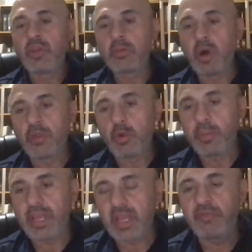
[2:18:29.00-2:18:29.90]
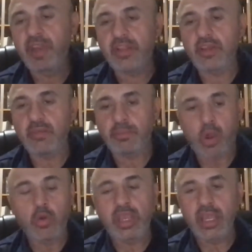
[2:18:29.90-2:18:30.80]
Their mother will be convicted,
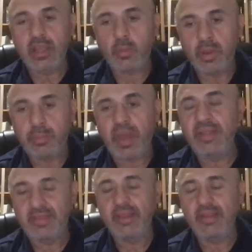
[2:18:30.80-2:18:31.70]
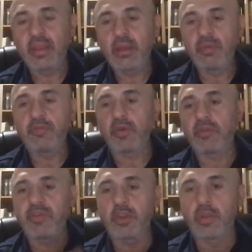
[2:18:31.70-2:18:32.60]
broken, repentant before
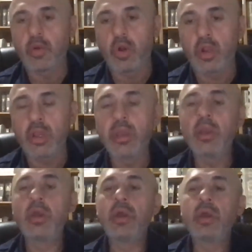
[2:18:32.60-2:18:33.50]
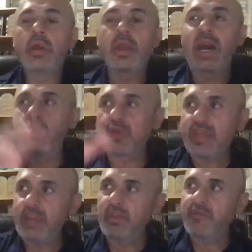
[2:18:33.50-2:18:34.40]
the feet of the Lord. God will
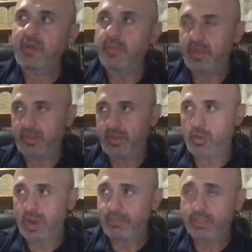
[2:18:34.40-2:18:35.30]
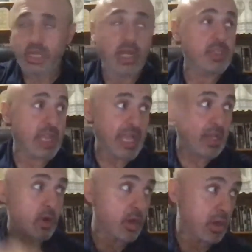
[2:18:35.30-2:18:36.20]
save me from this corrupt judge
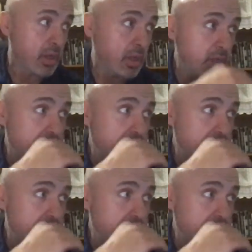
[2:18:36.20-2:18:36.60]
and her